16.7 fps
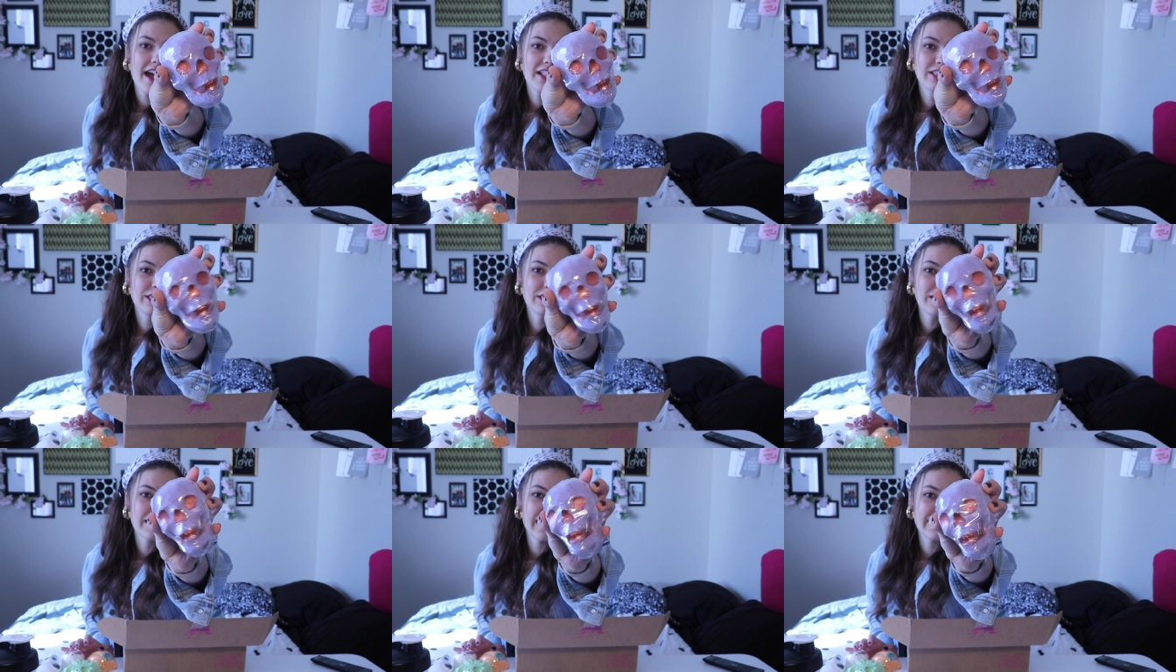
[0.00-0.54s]

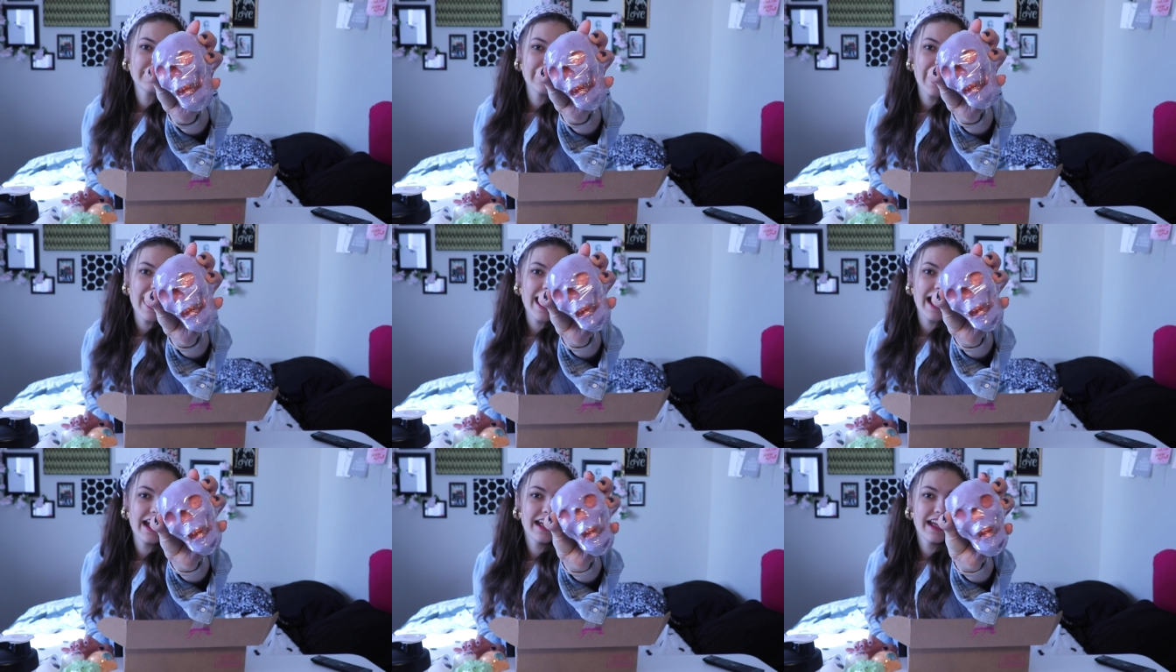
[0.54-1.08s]
Look at
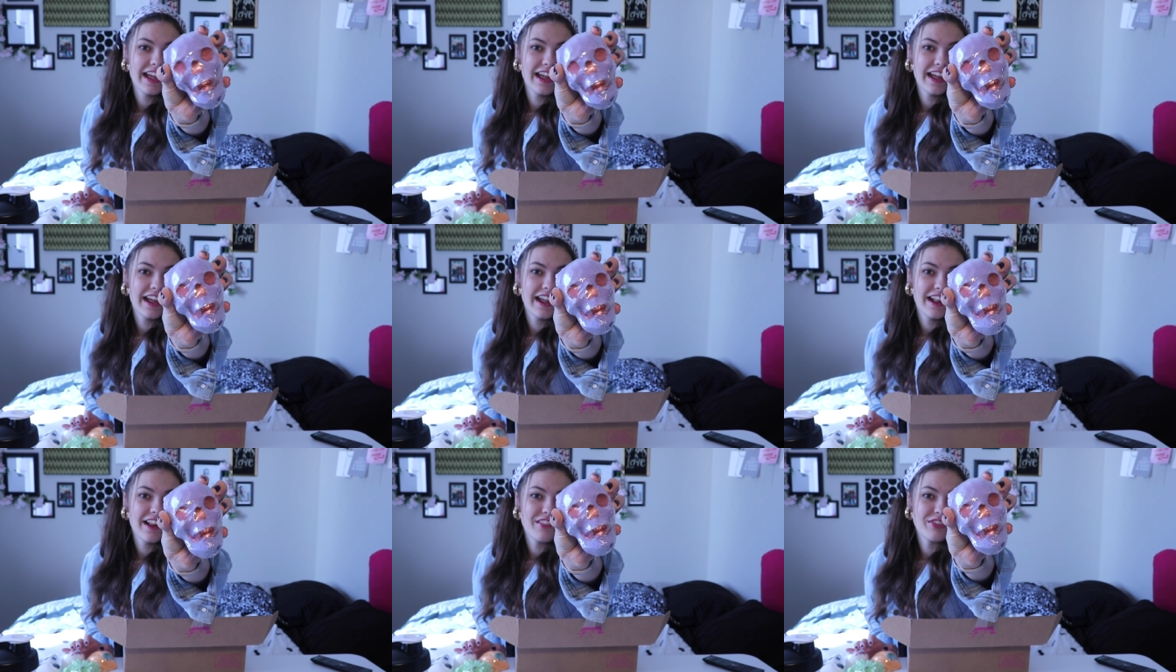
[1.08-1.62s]
that.
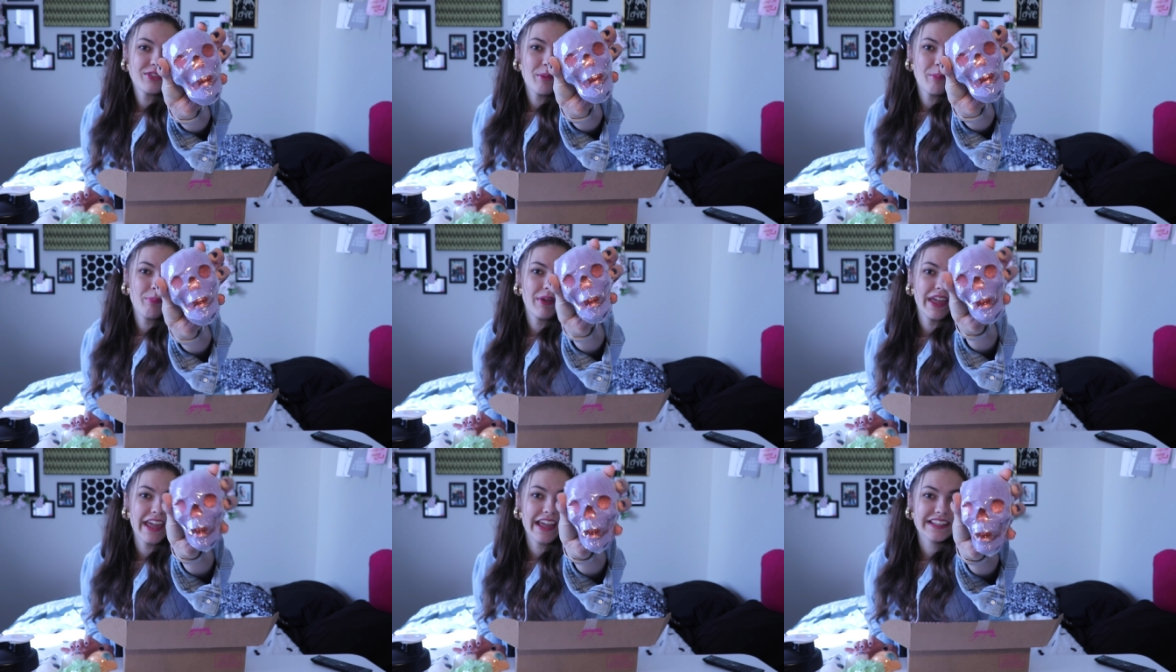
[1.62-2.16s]
The
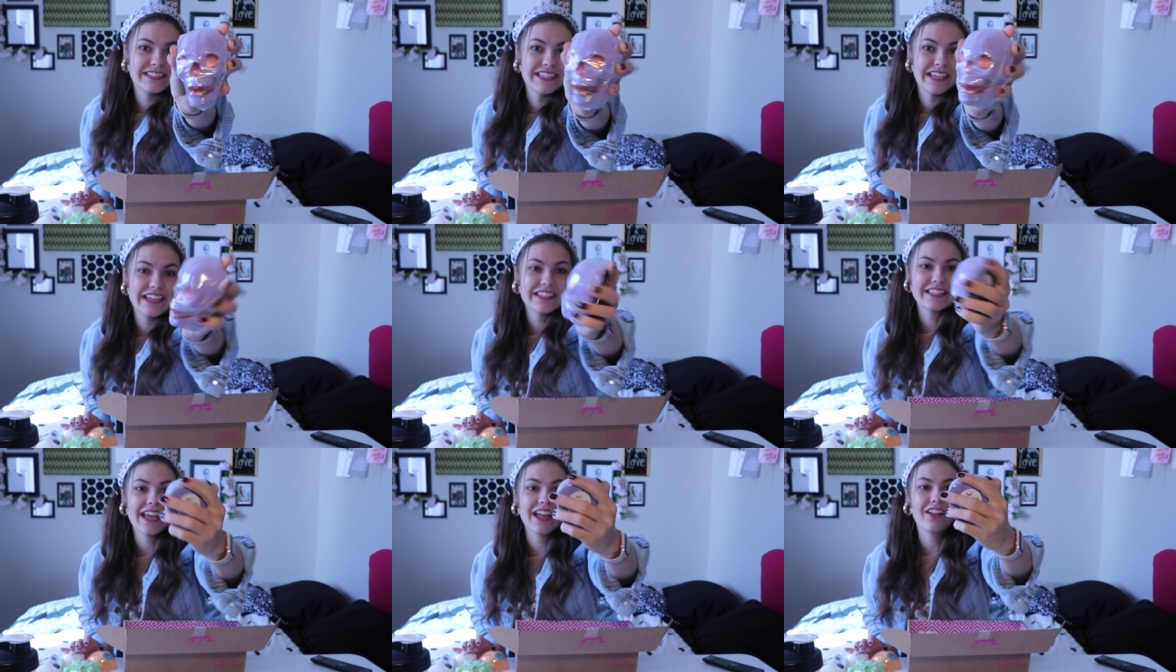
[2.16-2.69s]
pink
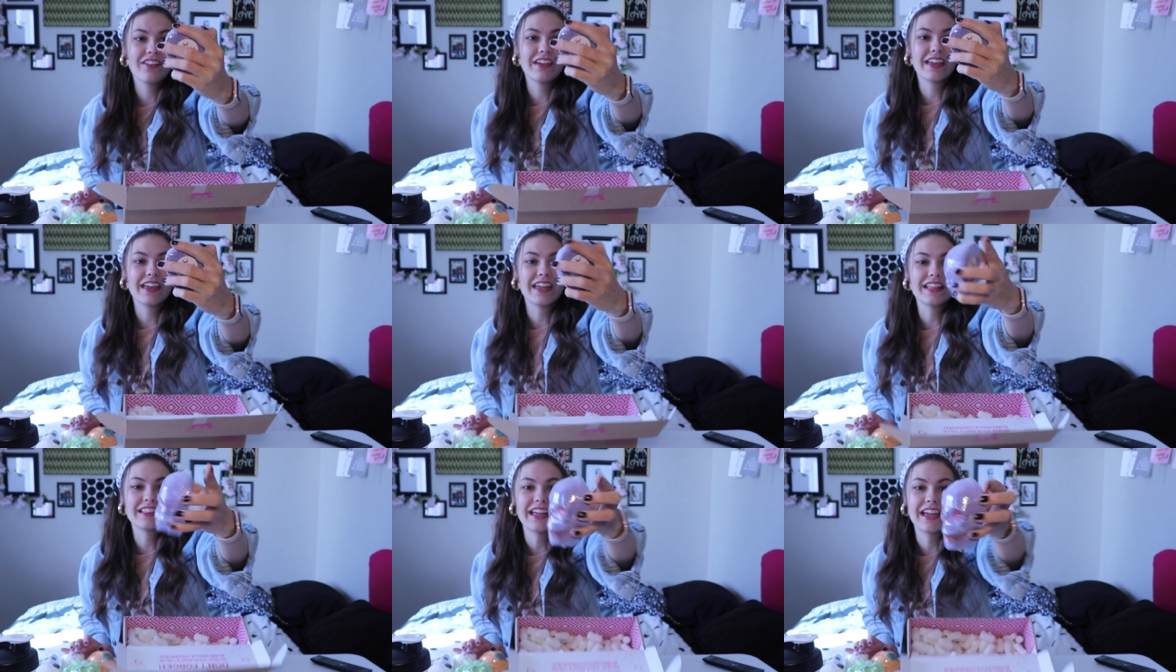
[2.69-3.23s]

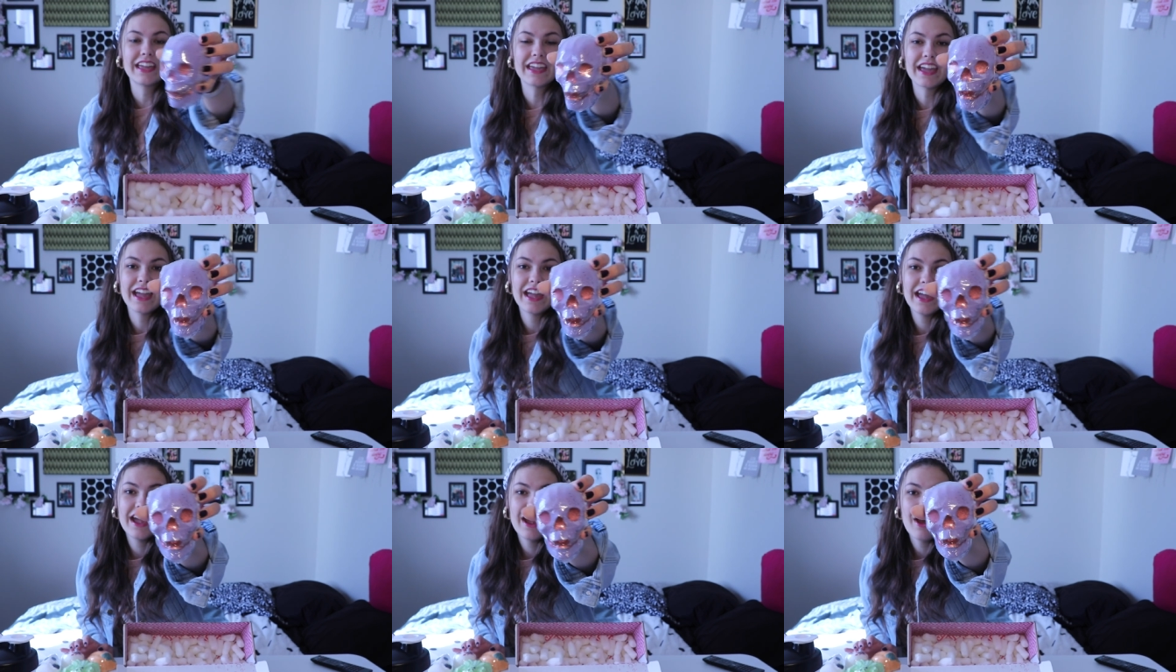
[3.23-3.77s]
detailing, like
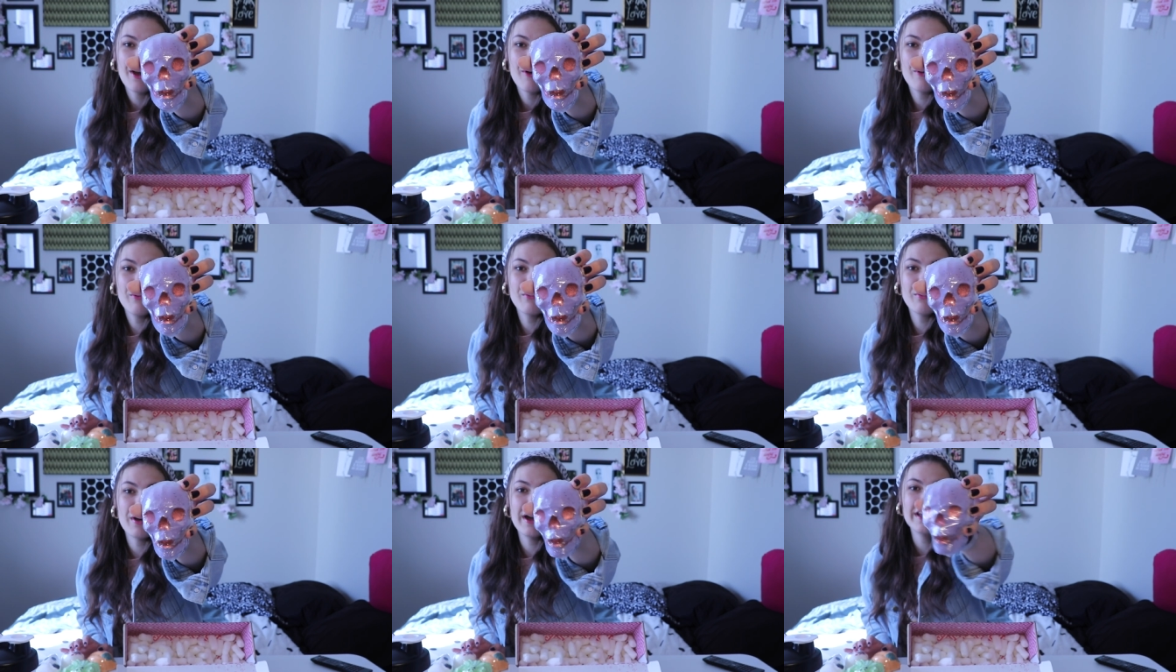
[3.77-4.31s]

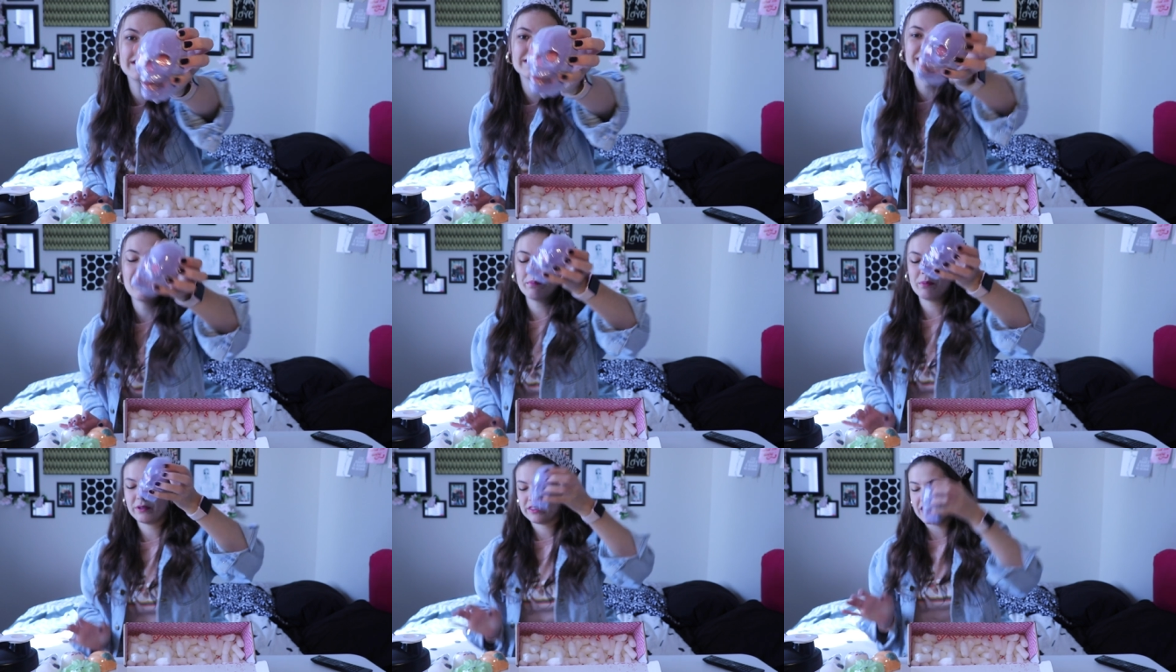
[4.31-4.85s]
what is
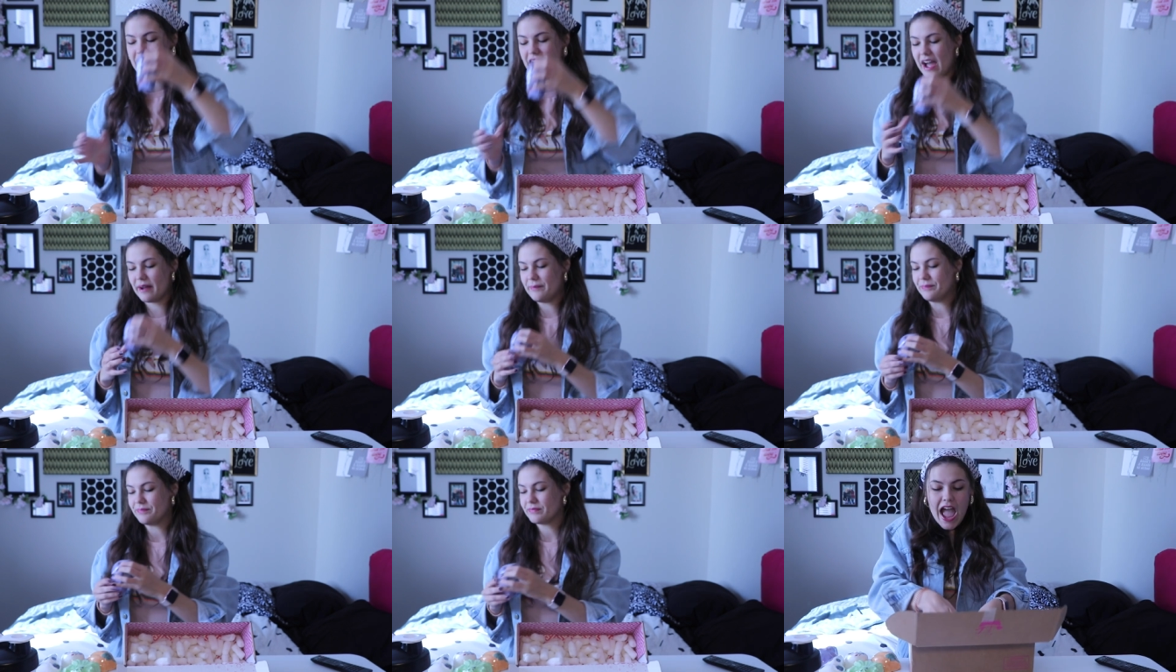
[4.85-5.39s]
up with that?